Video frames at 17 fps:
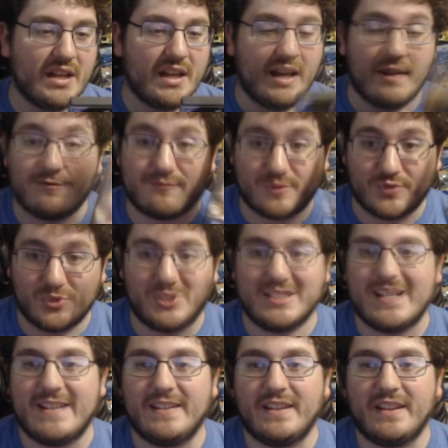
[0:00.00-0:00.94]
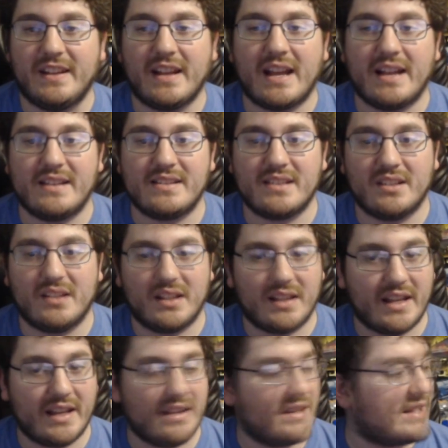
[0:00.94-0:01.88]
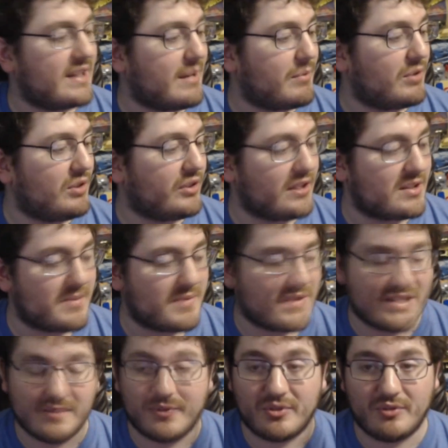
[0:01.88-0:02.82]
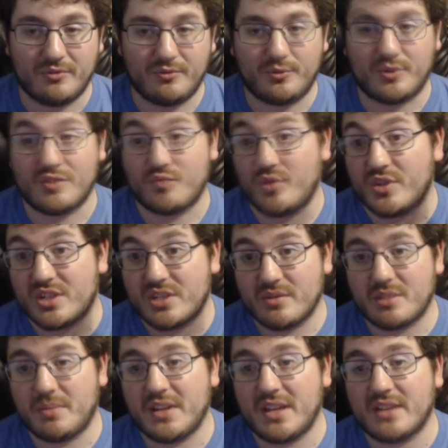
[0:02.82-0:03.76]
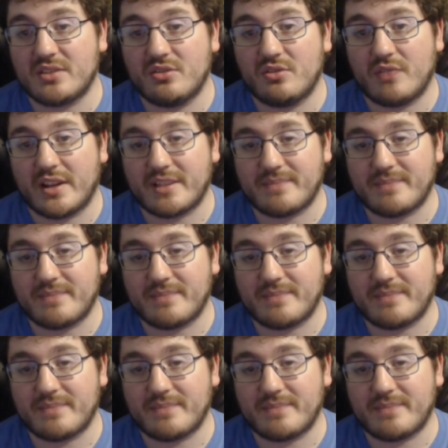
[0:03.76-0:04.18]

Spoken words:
I've really gotten into Godzilla lately, and I've been looking specifically for this. Wish it was the PS2 or